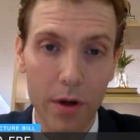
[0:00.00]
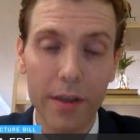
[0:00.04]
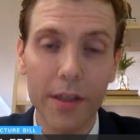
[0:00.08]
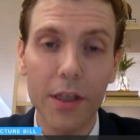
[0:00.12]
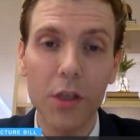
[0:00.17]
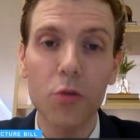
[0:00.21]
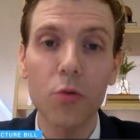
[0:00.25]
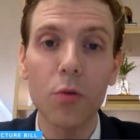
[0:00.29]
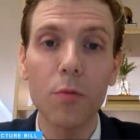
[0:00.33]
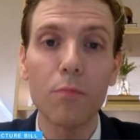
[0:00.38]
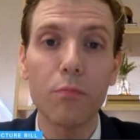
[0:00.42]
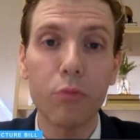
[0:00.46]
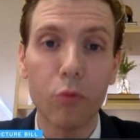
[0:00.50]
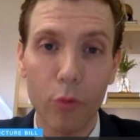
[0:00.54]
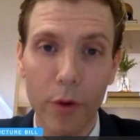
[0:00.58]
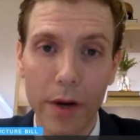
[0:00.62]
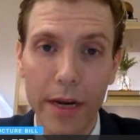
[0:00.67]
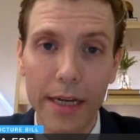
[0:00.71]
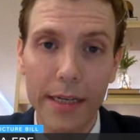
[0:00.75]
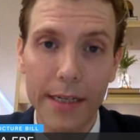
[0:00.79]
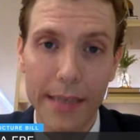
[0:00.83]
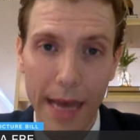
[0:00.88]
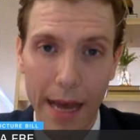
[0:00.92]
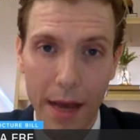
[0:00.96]
This would
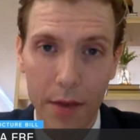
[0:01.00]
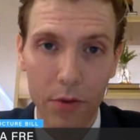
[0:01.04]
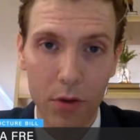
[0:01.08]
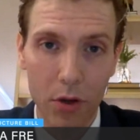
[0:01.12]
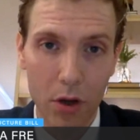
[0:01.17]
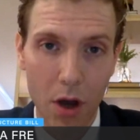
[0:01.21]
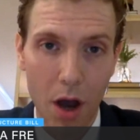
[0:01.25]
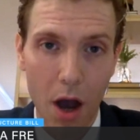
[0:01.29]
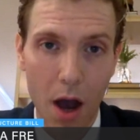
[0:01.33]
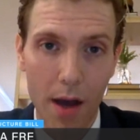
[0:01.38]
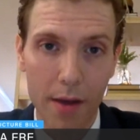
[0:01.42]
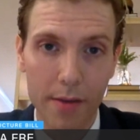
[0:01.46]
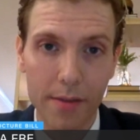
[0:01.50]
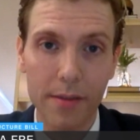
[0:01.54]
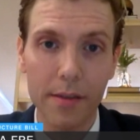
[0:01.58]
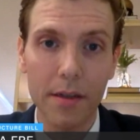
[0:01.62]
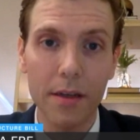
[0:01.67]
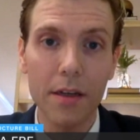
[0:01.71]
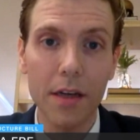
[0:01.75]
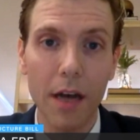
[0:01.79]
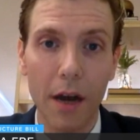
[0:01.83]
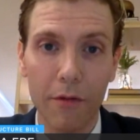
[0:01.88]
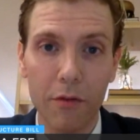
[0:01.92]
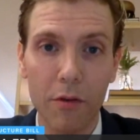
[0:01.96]
bring down the cost. The
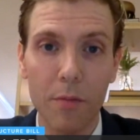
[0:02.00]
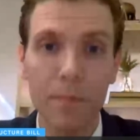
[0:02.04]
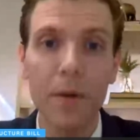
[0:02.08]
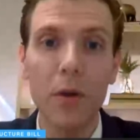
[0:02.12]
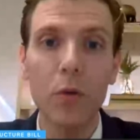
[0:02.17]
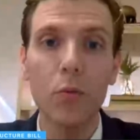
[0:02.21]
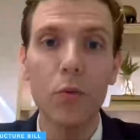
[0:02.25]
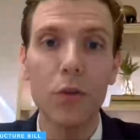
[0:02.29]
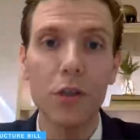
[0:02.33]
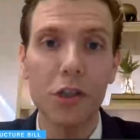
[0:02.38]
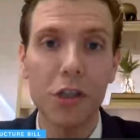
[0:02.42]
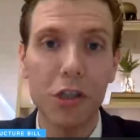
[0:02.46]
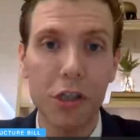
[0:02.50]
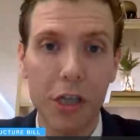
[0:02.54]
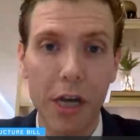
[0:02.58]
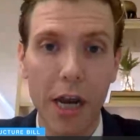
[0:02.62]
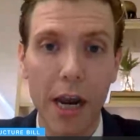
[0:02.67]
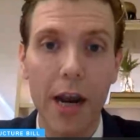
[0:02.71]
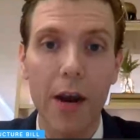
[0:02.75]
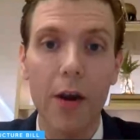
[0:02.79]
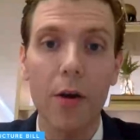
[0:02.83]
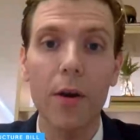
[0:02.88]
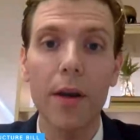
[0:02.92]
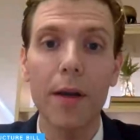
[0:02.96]
government would
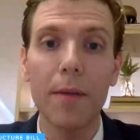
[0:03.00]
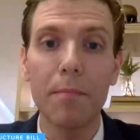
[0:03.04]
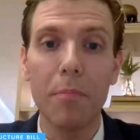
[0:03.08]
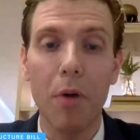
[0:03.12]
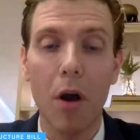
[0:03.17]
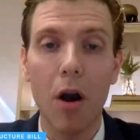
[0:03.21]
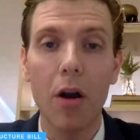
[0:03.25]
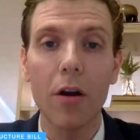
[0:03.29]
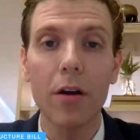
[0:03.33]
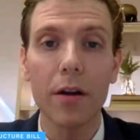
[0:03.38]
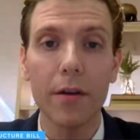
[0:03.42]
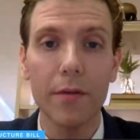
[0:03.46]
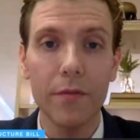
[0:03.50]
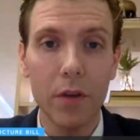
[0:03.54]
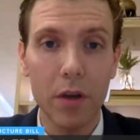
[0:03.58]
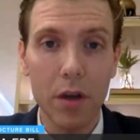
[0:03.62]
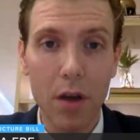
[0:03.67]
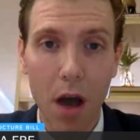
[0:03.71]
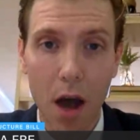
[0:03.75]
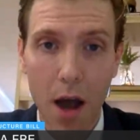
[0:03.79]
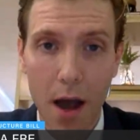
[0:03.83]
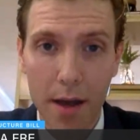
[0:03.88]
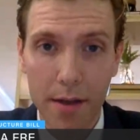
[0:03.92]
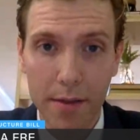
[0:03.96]
share in part of the
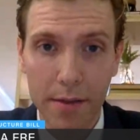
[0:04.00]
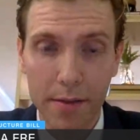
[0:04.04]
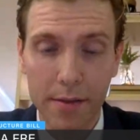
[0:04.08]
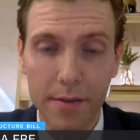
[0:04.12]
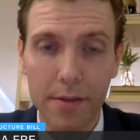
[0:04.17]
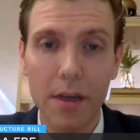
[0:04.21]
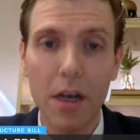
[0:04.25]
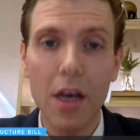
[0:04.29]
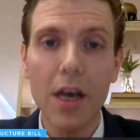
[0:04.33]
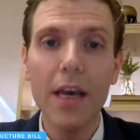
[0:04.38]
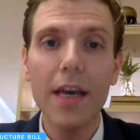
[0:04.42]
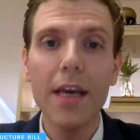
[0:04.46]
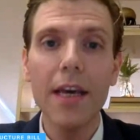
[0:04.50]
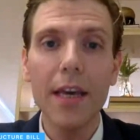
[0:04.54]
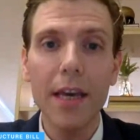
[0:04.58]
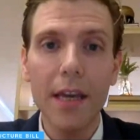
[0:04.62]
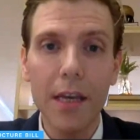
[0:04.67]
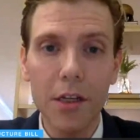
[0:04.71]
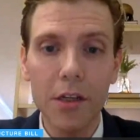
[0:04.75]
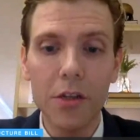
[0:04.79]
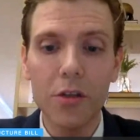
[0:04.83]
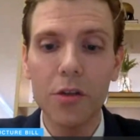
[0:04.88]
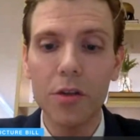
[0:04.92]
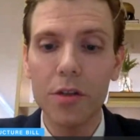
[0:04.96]
costs
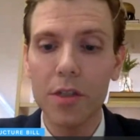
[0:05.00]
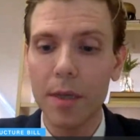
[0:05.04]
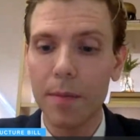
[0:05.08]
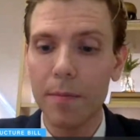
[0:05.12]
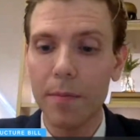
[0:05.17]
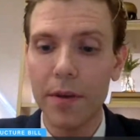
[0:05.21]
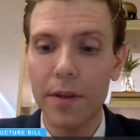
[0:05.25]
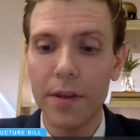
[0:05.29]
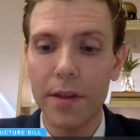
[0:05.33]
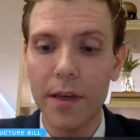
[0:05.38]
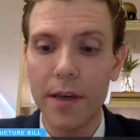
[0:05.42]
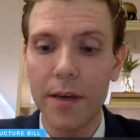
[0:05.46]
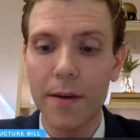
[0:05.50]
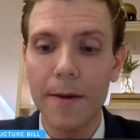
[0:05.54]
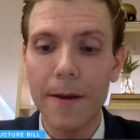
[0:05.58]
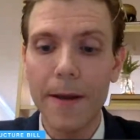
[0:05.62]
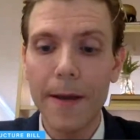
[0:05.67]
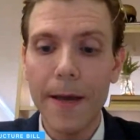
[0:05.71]
into some of the